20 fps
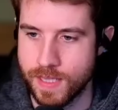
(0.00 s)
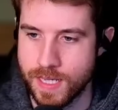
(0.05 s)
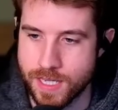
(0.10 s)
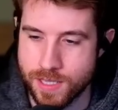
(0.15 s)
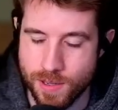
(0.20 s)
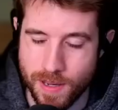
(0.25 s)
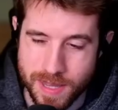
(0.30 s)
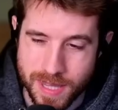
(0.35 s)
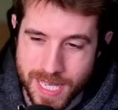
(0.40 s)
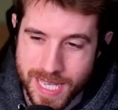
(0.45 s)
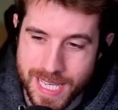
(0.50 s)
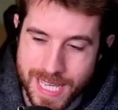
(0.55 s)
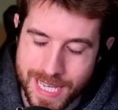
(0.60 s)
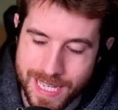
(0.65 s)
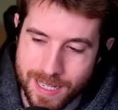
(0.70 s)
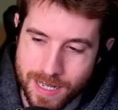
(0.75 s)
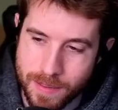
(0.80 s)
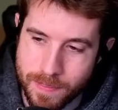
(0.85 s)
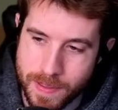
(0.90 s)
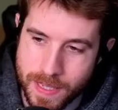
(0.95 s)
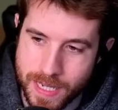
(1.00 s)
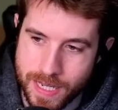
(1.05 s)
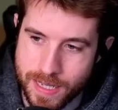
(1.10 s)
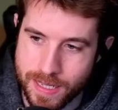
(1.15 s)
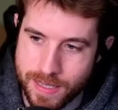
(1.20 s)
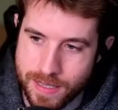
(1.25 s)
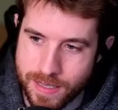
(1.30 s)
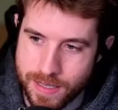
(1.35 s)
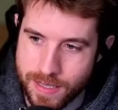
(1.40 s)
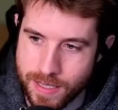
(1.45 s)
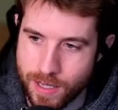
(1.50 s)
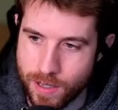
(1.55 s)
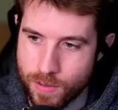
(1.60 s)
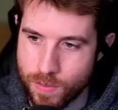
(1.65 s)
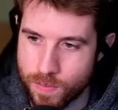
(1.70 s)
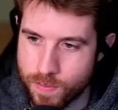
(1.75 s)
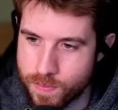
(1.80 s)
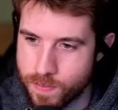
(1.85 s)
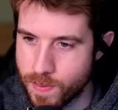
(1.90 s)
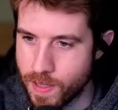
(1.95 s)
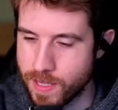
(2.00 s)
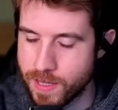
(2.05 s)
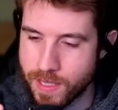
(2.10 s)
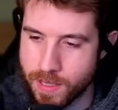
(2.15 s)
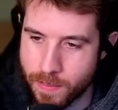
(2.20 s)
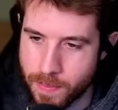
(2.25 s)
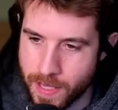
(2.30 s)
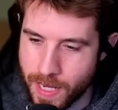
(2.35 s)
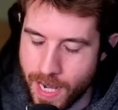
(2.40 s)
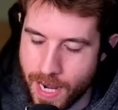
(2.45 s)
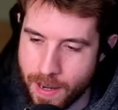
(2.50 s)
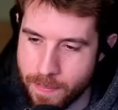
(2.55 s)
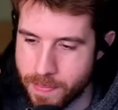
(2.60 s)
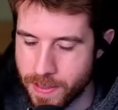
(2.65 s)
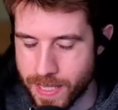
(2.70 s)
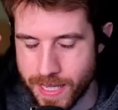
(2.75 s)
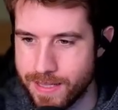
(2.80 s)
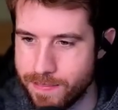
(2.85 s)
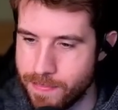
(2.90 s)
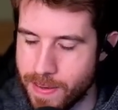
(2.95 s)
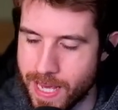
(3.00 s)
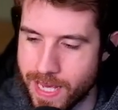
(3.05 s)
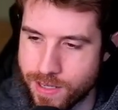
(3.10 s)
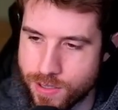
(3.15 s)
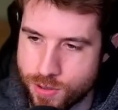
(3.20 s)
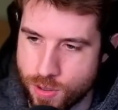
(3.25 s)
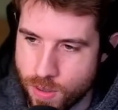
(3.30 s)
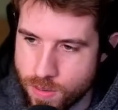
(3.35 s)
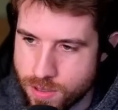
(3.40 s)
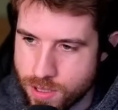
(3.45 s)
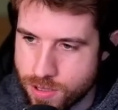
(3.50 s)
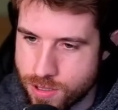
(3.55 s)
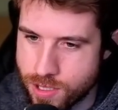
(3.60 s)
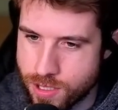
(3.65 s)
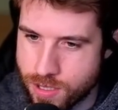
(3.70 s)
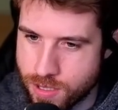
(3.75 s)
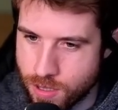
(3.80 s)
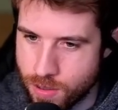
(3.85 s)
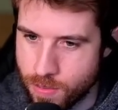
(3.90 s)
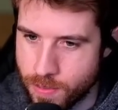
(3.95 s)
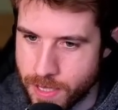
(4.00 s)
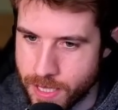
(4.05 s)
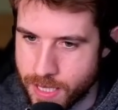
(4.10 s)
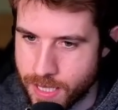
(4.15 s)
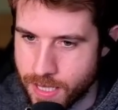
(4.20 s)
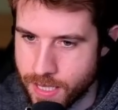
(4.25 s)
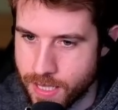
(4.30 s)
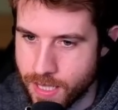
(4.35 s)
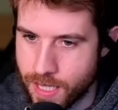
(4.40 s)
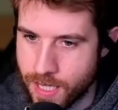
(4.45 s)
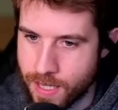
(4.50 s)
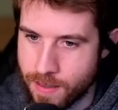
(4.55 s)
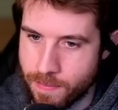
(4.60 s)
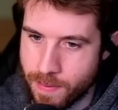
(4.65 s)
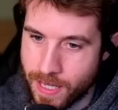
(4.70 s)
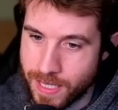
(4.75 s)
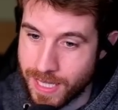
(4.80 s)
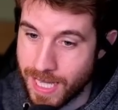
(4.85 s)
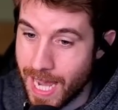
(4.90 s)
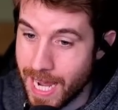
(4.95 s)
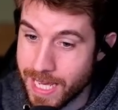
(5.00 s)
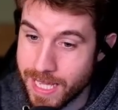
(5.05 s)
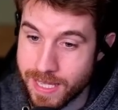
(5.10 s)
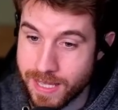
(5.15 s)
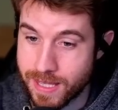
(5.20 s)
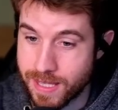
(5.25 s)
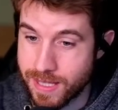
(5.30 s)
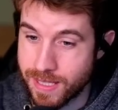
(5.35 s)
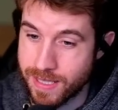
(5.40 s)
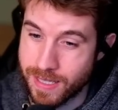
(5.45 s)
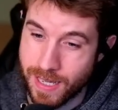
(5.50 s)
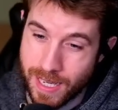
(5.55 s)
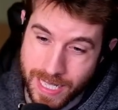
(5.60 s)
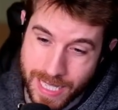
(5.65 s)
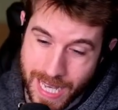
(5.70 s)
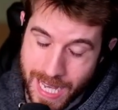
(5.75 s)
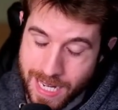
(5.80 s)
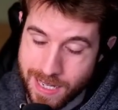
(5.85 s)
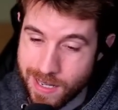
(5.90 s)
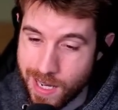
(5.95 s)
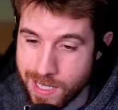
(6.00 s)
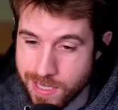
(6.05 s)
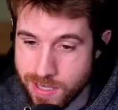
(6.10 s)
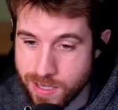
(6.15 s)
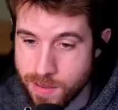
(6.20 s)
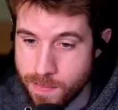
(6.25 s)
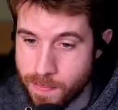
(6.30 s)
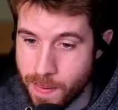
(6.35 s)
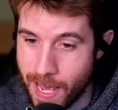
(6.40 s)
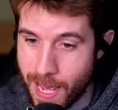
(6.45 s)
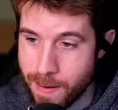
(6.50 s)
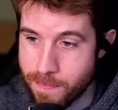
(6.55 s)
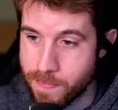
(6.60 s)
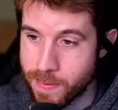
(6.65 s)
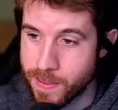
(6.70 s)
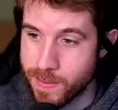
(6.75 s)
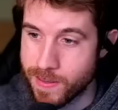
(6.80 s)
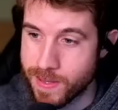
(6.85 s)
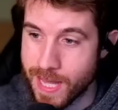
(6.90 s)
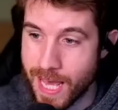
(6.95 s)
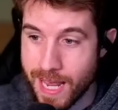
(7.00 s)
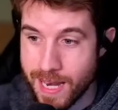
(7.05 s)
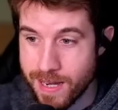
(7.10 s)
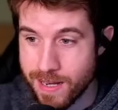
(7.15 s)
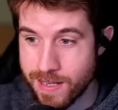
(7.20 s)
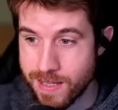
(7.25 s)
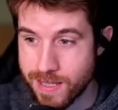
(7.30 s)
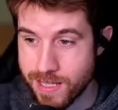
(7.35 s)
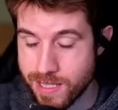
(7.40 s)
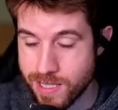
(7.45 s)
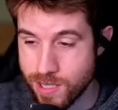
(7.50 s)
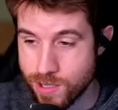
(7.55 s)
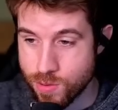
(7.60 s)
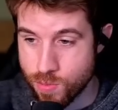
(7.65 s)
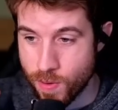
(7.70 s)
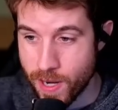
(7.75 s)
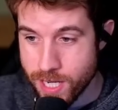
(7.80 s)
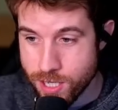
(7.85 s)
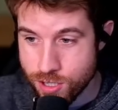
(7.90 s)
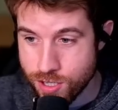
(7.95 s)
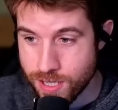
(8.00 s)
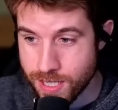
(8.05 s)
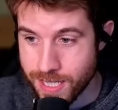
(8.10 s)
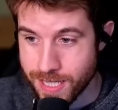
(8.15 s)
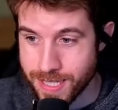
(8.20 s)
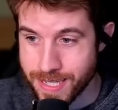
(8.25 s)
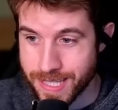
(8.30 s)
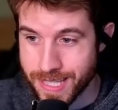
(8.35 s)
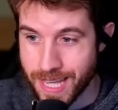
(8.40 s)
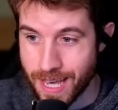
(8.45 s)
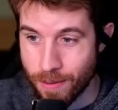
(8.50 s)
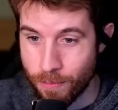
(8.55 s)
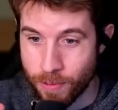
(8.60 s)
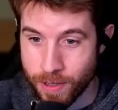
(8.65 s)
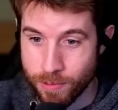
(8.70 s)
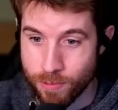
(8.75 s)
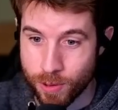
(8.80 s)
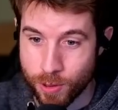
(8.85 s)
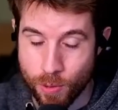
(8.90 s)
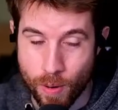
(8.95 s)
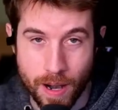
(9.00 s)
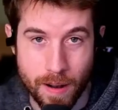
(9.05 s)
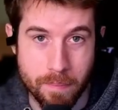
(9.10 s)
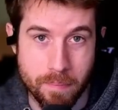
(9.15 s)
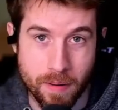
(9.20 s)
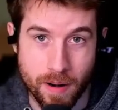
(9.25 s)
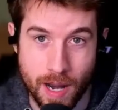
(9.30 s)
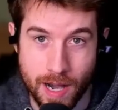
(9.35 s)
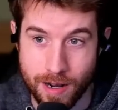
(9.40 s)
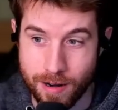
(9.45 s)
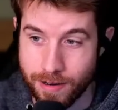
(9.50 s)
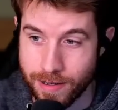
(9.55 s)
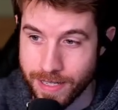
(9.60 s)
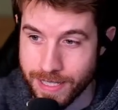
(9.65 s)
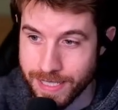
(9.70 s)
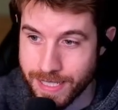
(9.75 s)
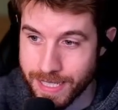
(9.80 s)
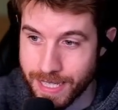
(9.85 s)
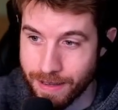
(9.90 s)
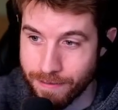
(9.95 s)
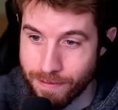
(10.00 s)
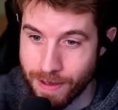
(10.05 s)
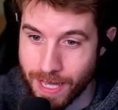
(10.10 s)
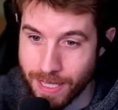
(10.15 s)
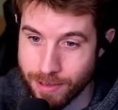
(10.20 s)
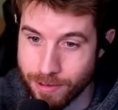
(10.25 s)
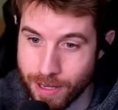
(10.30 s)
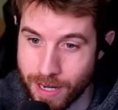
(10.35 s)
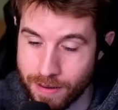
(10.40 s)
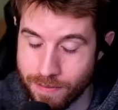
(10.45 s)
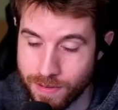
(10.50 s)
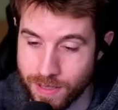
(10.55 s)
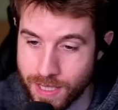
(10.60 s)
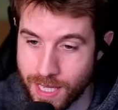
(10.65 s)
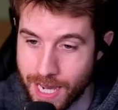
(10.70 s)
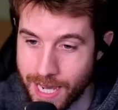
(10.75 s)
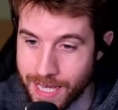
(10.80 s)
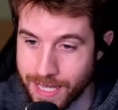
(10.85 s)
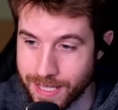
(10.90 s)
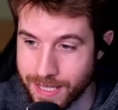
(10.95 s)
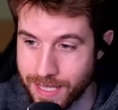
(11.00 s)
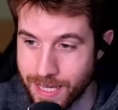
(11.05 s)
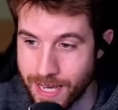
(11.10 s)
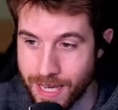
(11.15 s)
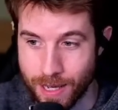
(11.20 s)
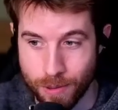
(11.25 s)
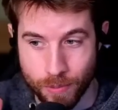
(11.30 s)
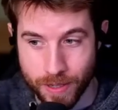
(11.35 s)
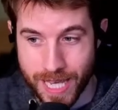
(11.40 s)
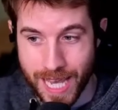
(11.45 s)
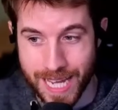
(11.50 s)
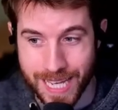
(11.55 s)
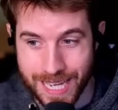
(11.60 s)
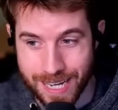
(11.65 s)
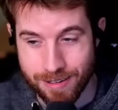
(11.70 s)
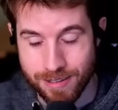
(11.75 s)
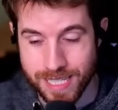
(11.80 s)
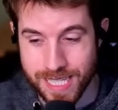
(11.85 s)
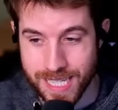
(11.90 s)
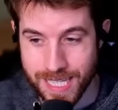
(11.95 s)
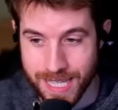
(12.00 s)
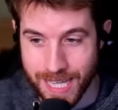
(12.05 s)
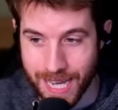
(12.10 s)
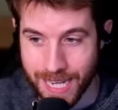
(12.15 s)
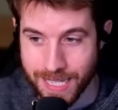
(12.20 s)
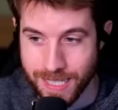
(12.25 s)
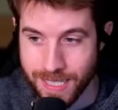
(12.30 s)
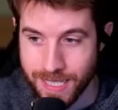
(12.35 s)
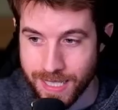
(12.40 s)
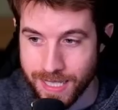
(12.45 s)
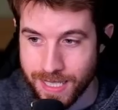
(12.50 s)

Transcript: So I think he could have been, a little bit higher, but man, drones are just so weak. Eliath, again, not too bad, but then the situation is that we require priority to get value out of Eliath. We can't guarantee that.